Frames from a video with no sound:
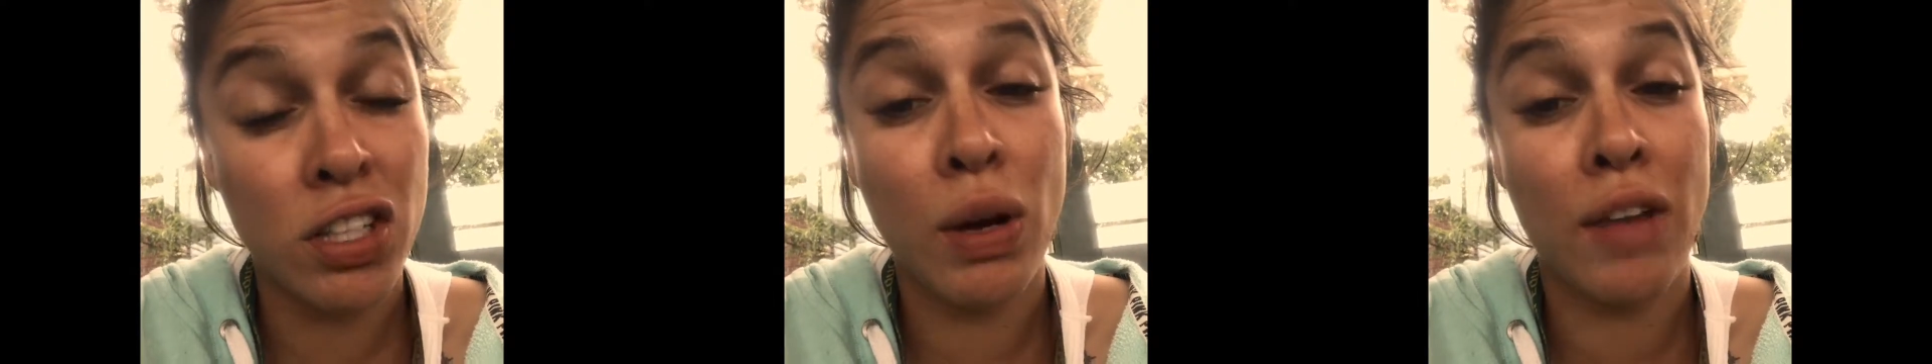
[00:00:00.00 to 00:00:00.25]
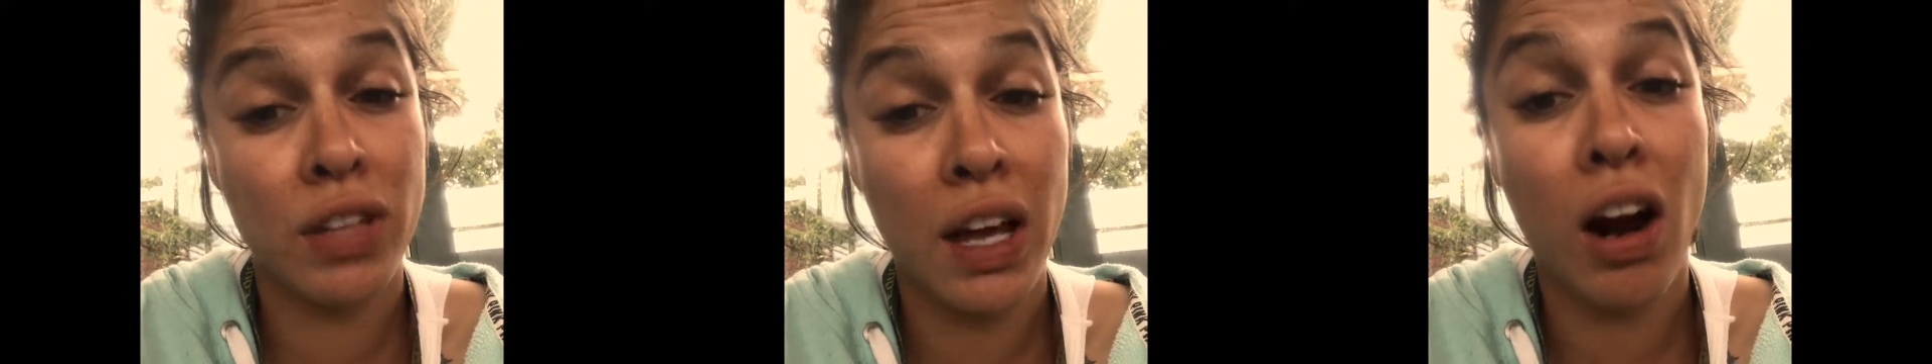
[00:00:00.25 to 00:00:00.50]

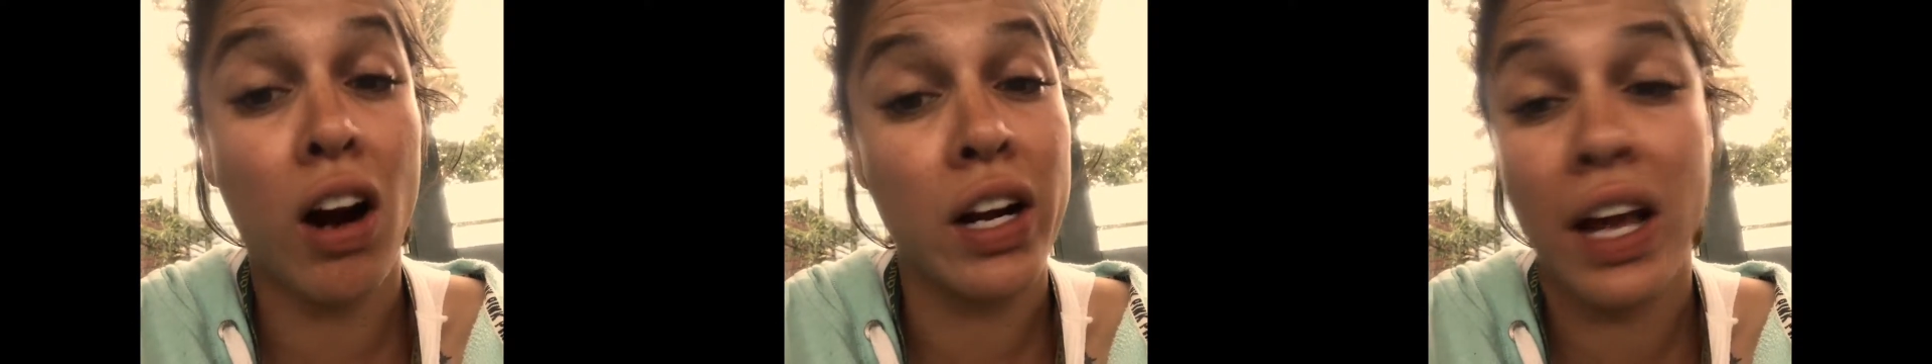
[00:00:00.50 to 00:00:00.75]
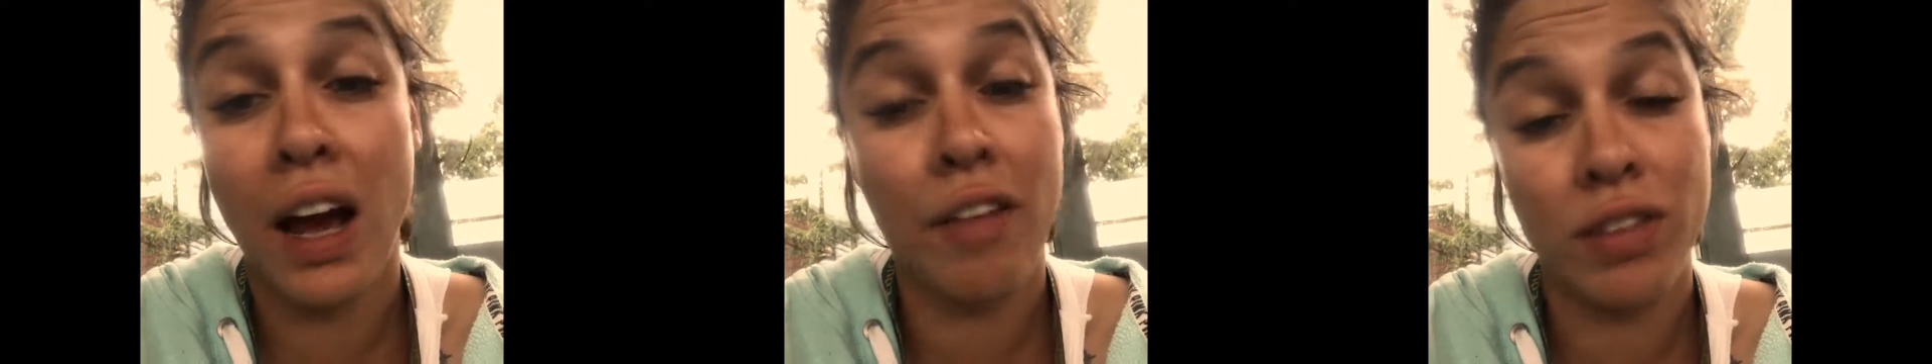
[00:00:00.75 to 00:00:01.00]
you have to
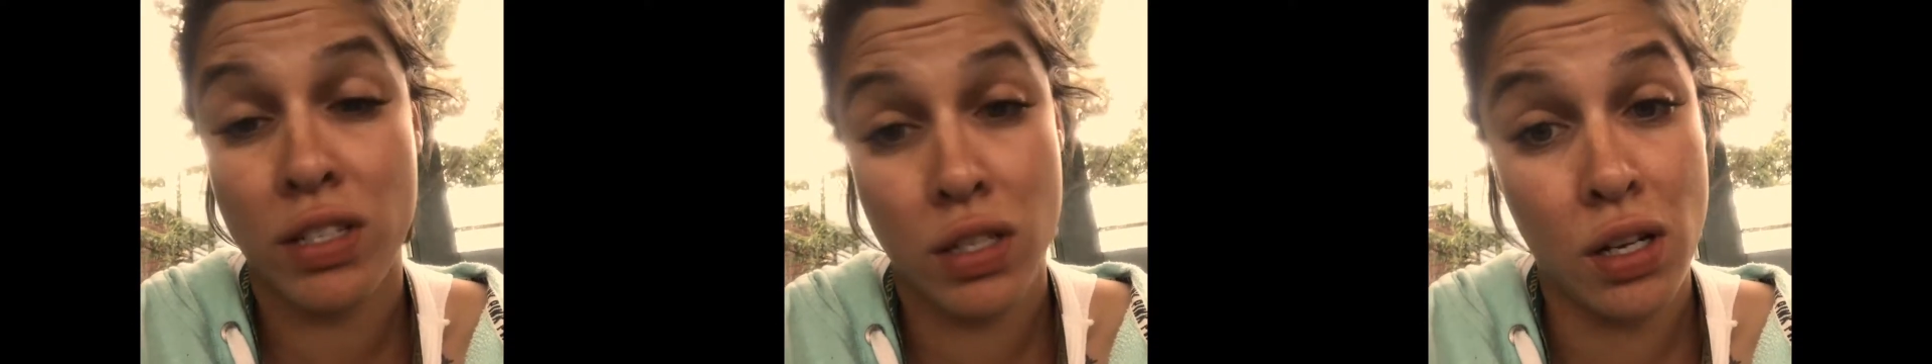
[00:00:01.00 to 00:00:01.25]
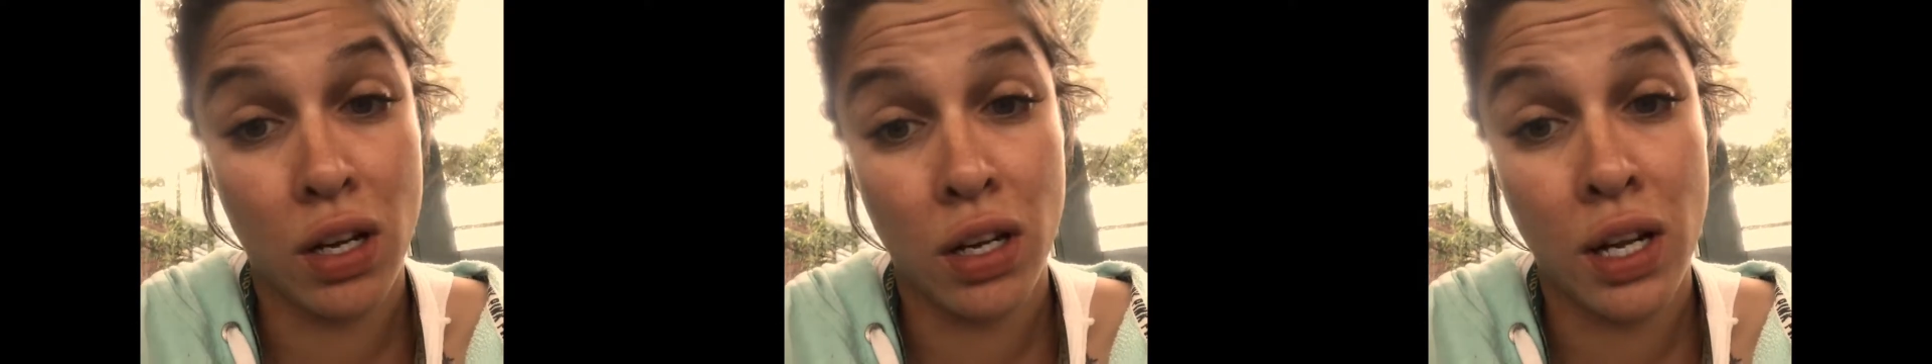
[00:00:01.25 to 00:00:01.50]
already have this
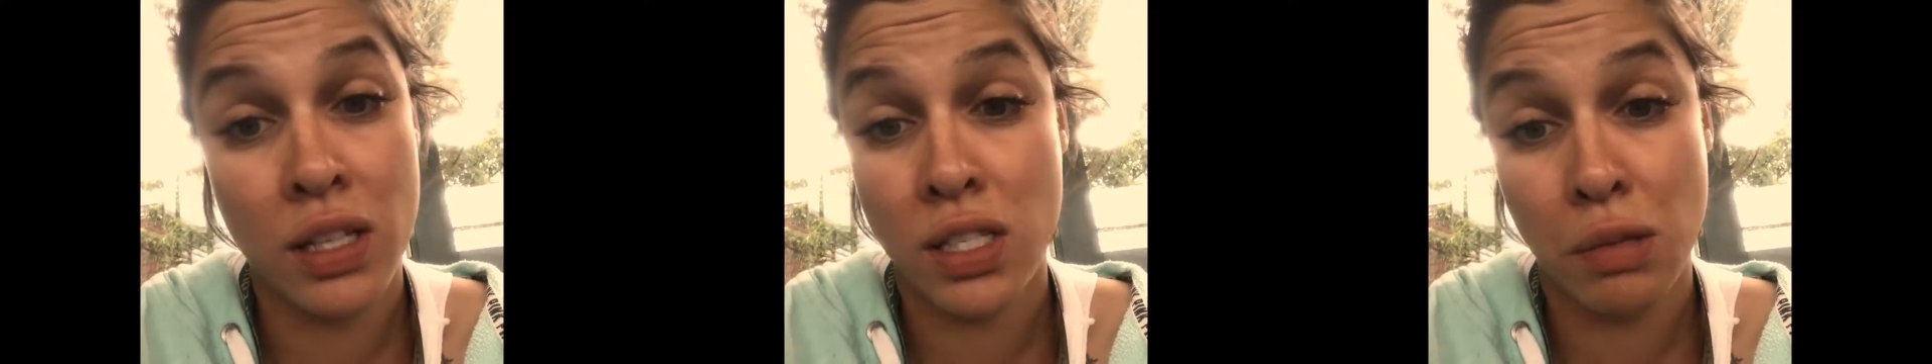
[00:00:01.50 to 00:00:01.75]
done and